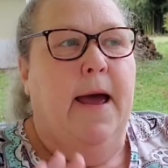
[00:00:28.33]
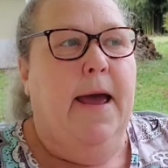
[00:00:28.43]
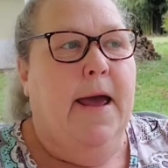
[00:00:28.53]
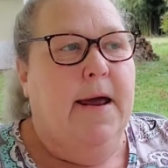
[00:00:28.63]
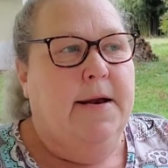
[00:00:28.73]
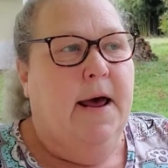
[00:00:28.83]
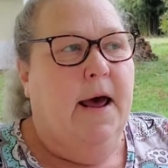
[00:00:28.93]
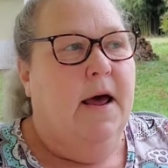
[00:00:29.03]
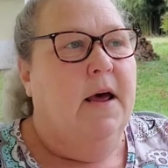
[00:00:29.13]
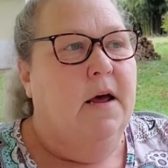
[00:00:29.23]
And
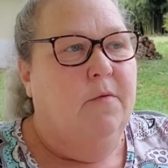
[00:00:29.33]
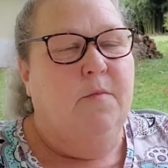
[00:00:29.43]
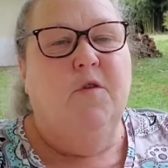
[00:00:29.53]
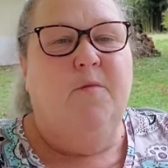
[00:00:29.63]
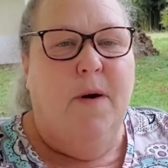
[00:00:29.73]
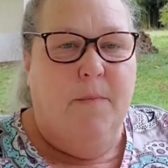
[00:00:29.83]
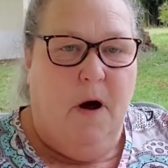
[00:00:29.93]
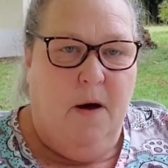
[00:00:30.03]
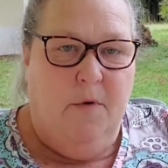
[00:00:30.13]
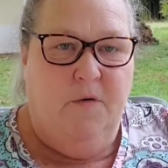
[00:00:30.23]
we moved my
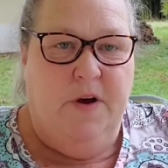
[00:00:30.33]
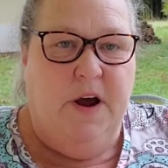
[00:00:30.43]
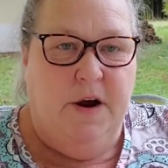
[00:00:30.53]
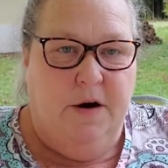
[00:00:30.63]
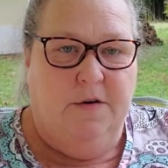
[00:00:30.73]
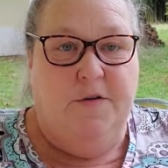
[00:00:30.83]
mom over here.